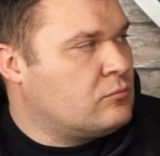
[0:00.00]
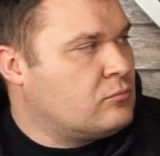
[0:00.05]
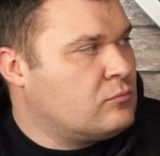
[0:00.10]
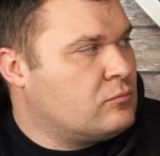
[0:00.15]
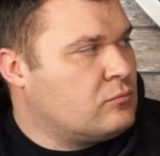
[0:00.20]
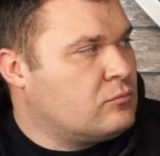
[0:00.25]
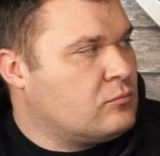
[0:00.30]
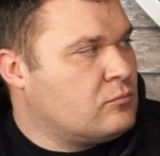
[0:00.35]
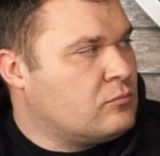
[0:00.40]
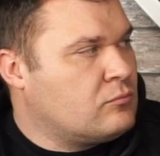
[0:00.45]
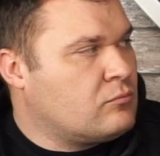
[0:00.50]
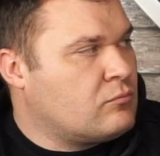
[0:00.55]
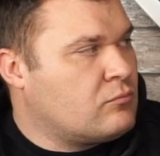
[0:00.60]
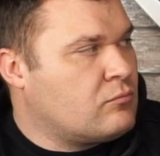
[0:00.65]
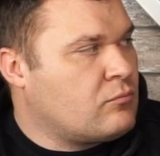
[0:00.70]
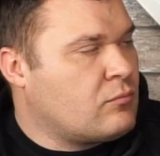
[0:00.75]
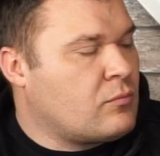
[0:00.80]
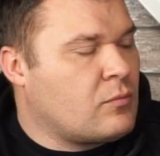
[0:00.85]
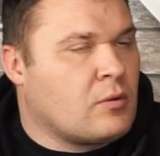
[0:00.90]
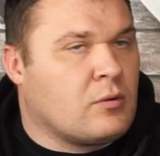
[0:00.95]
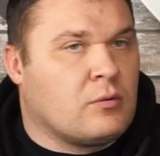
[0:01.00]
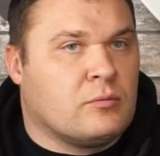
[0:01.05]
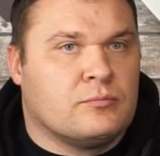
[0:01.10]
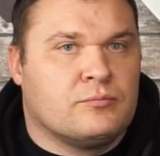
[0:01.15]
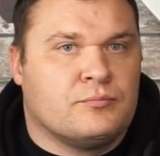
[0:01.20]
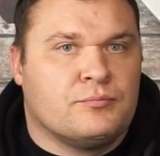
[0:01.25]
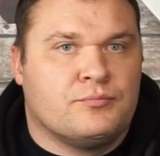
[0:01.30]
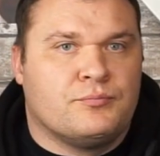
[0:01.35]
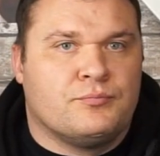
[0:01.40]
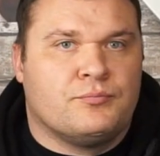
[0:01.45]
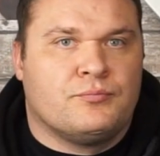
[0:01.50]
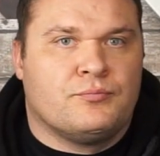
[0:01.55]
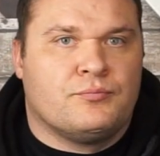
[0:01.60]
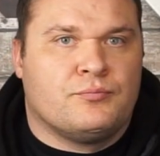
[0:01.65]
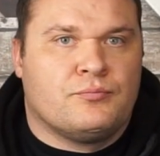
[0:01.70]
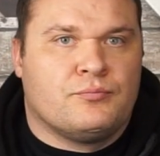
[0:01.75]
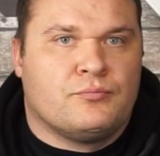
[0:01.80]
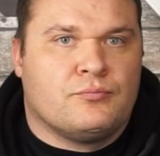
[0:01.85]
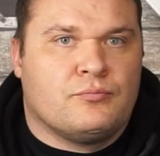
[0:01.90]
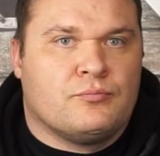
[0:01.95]

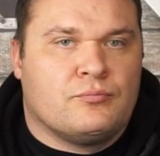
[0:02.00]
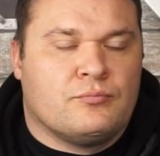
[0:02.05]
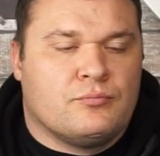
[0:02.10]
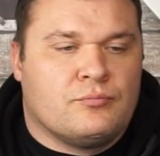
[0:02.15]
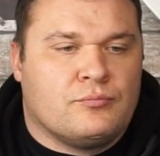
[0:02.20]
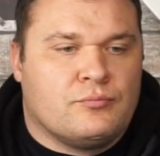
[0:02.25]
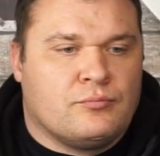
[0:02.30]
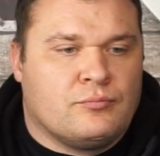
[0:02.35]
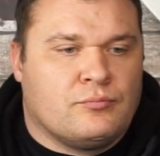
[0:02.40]
This person isn't speaking.